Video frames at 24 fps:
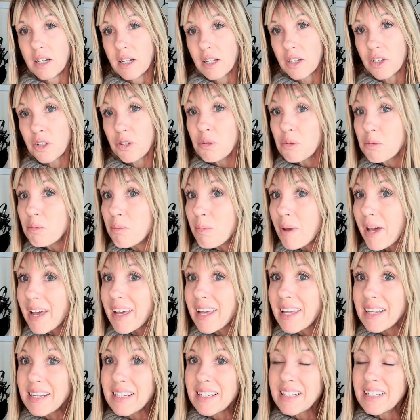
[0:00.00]
You
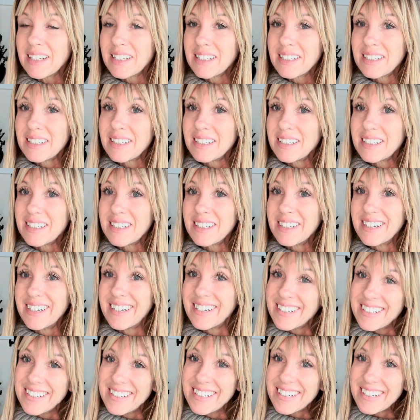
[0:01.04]
men,
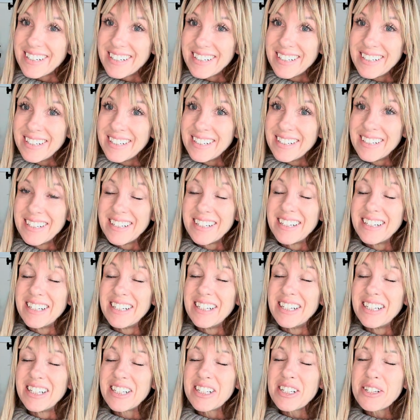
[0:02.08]

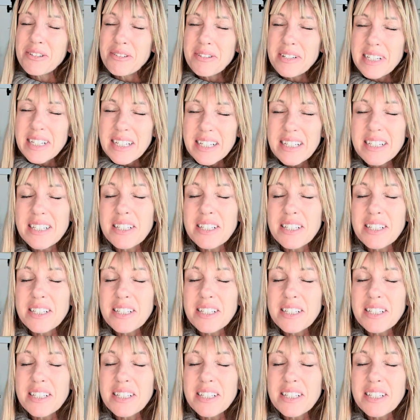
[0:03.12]
you need